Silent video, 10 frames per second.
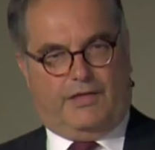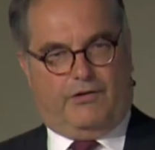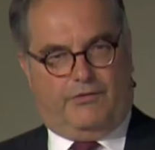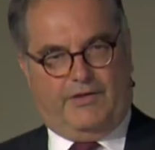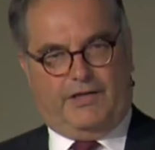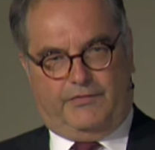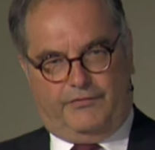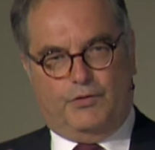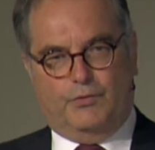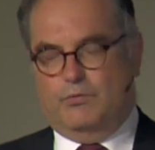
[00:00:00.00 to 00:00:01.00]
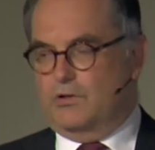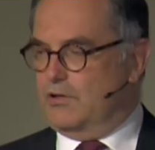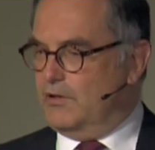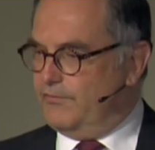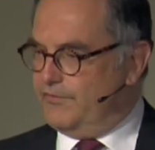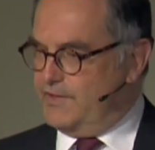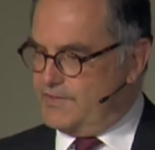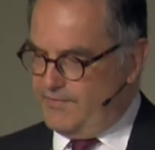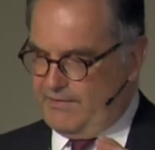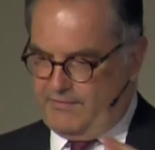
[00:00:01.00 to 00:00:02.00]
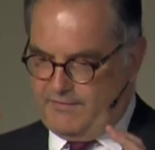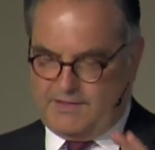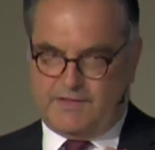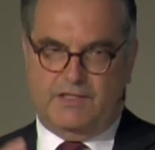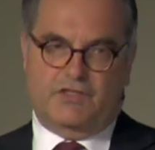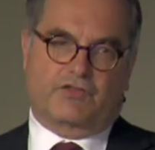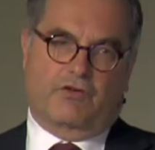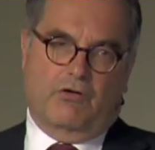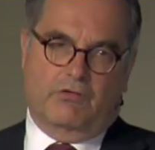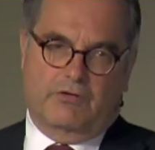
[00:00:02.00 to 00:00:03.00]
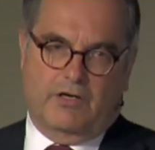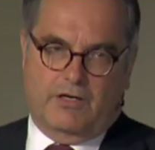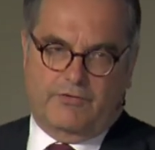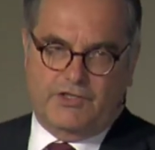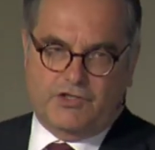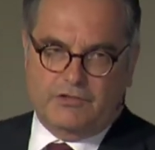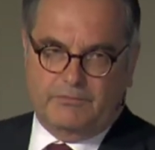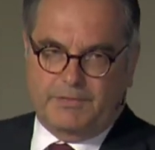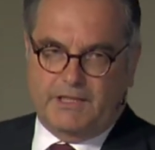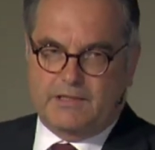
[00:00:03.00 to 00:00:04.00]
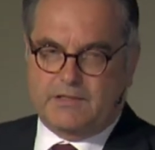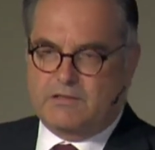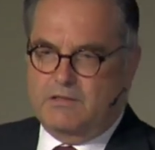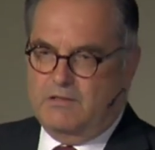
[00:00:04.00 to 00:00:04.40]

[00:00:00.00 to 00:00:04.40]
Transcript: there are very few of these where we will see strong regional players.